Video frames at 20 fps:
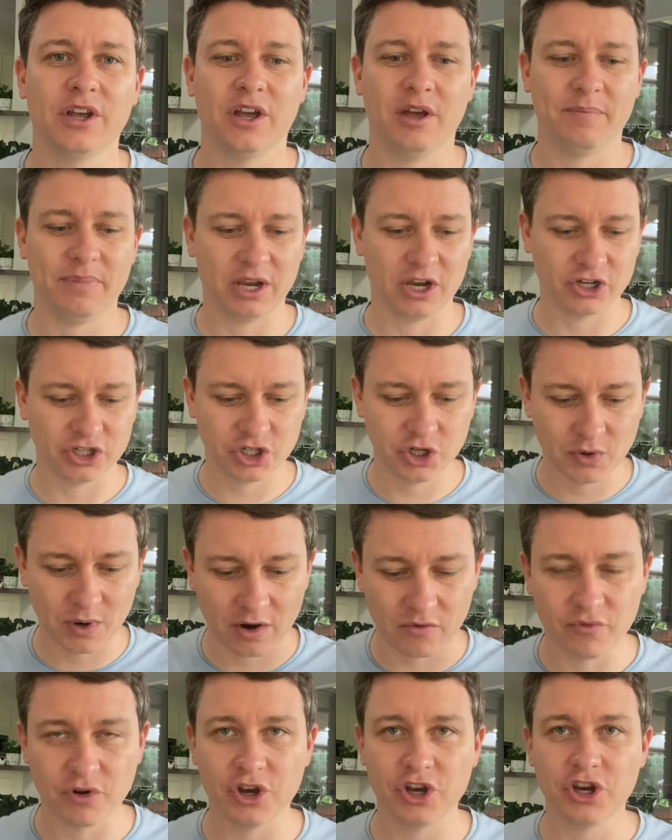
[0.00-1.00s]
because you
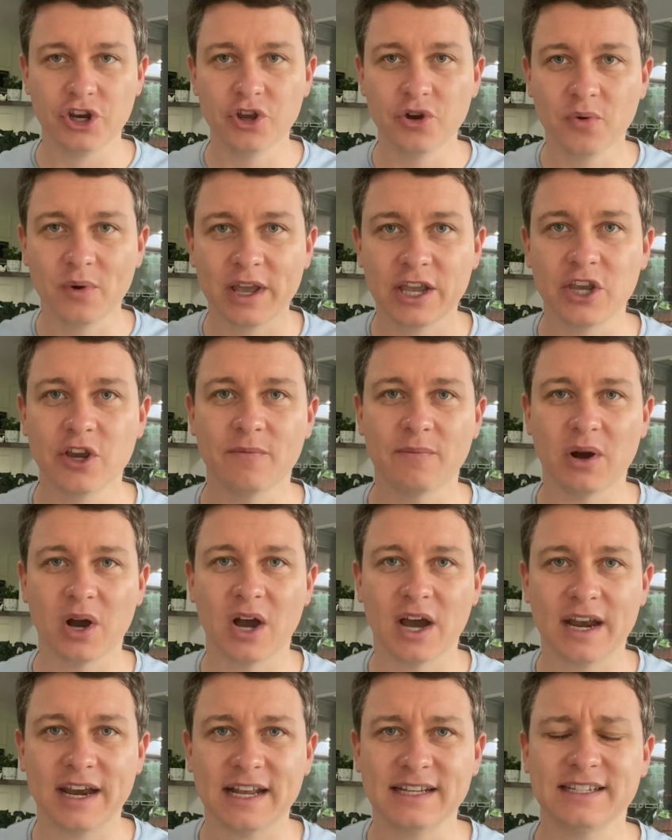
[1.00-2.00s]
are renewing your
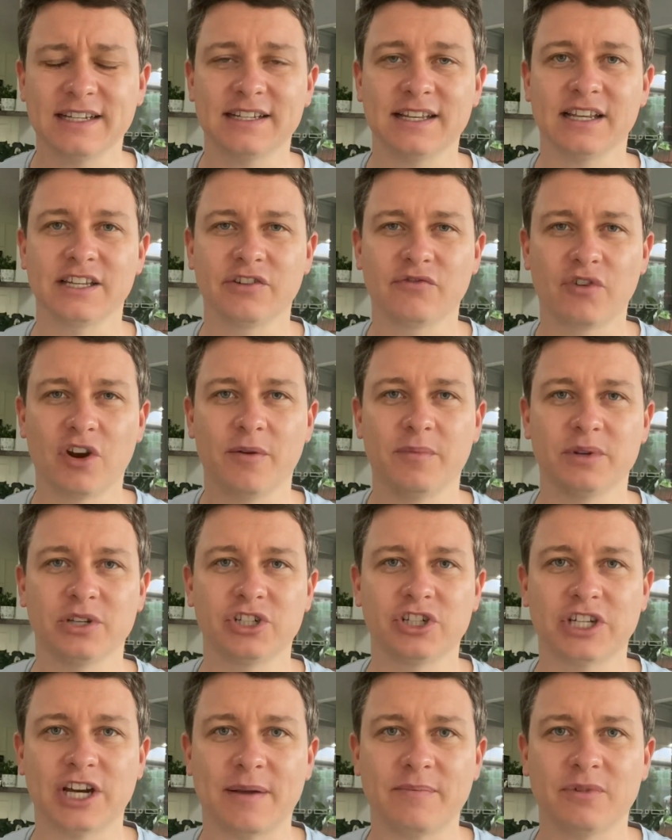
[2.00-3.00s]
mind. As it says in Romans
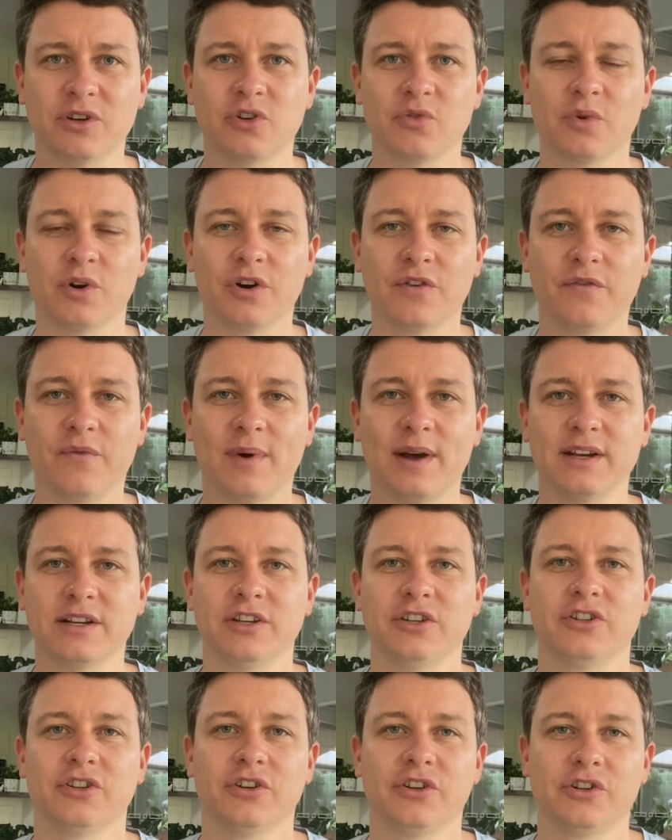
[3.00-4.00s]
chapter 12,
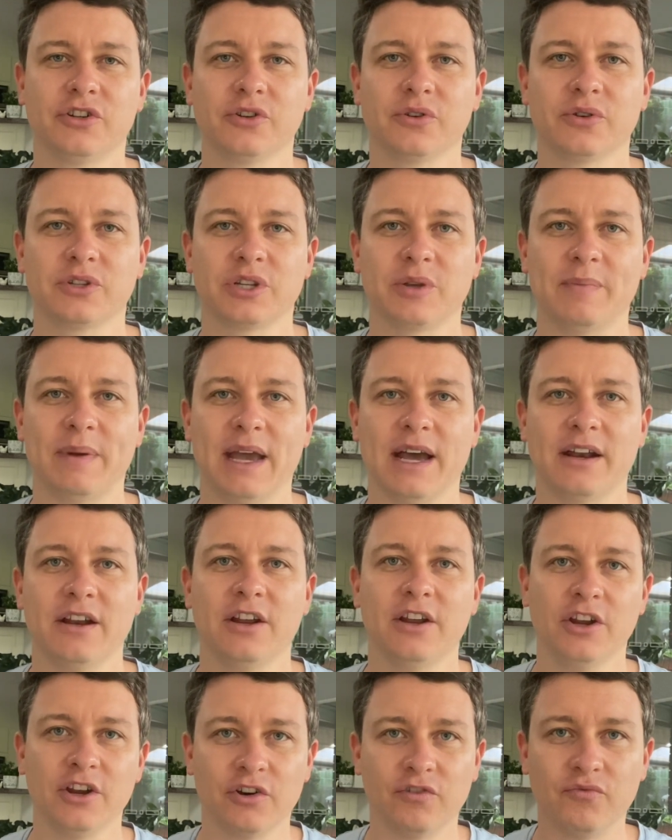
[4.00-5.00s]
1-2, it talks about
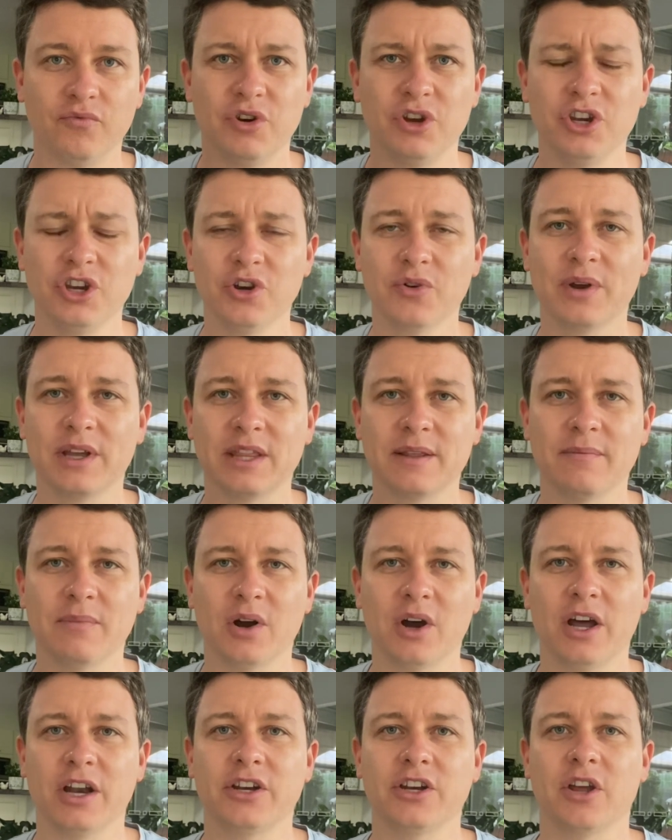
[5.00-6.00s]
renewing the
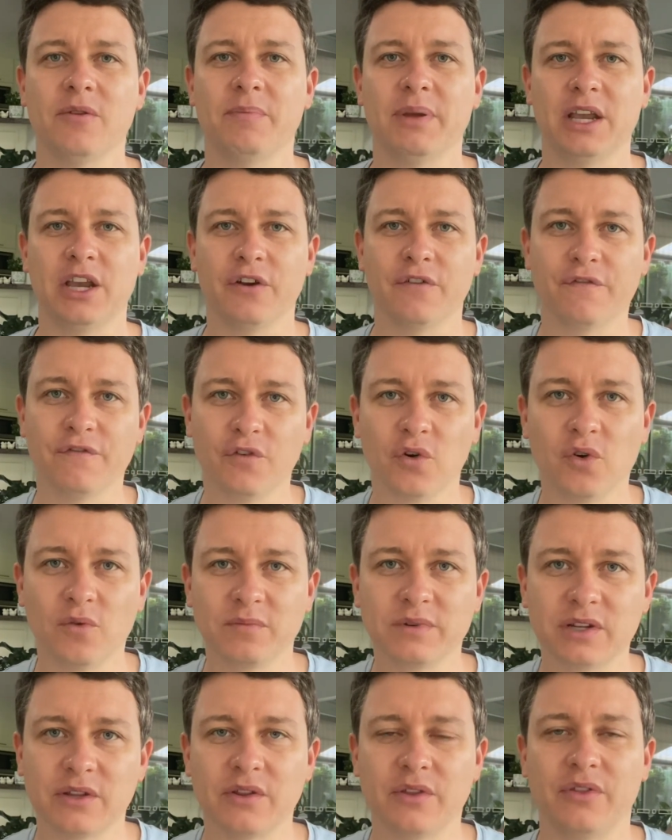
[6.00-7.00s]
mind. Don't be
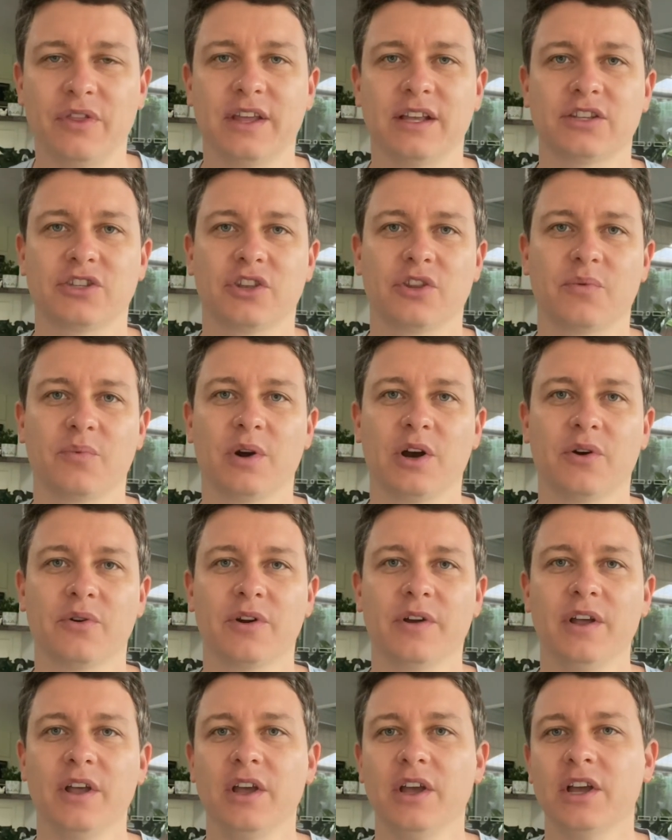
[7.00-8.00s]
conformed to the things of the world.
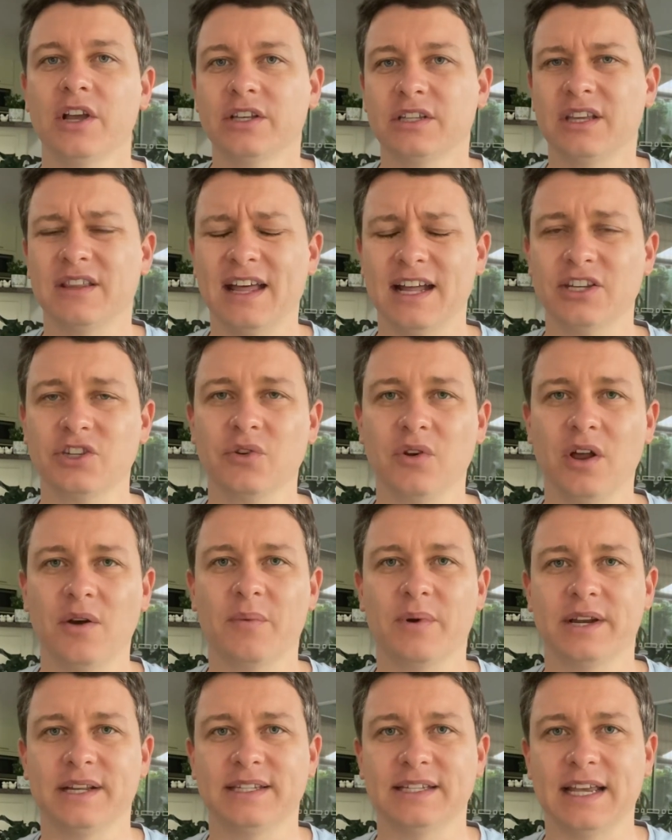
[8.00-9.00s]
So that's all I
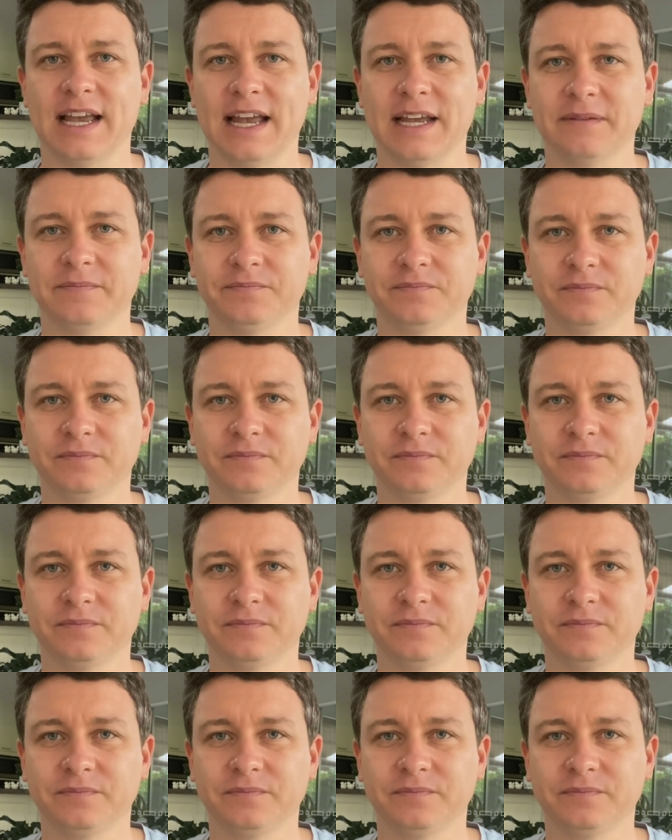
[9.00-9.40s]
want to say.